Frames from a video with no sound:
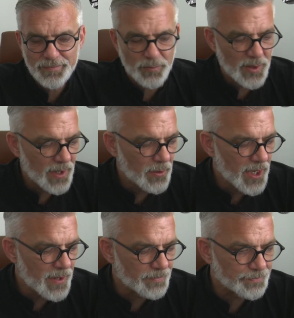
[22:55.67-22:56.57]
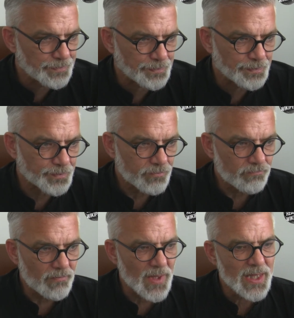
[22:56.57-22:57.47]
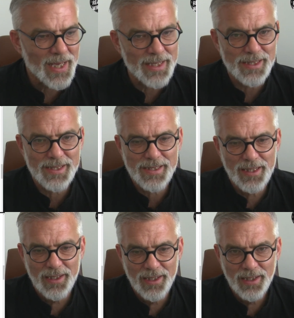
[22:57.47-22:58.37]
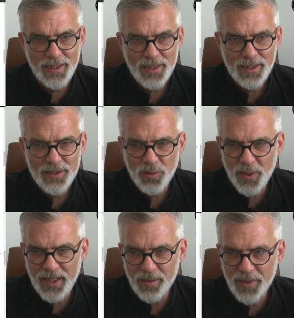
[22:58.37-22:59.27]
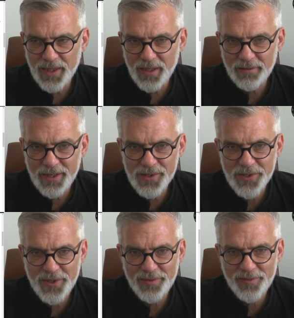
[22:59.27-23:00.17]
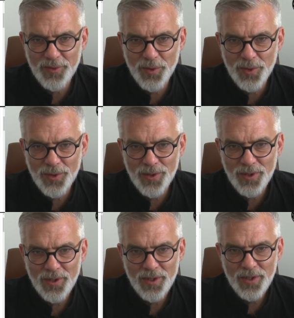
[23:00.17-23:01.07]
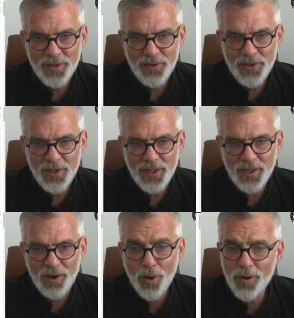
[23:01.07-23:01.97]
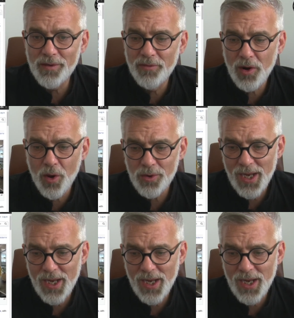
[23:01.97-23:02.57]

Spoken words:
Well, there we go. That's the Wikipedia entry for the clock of the Long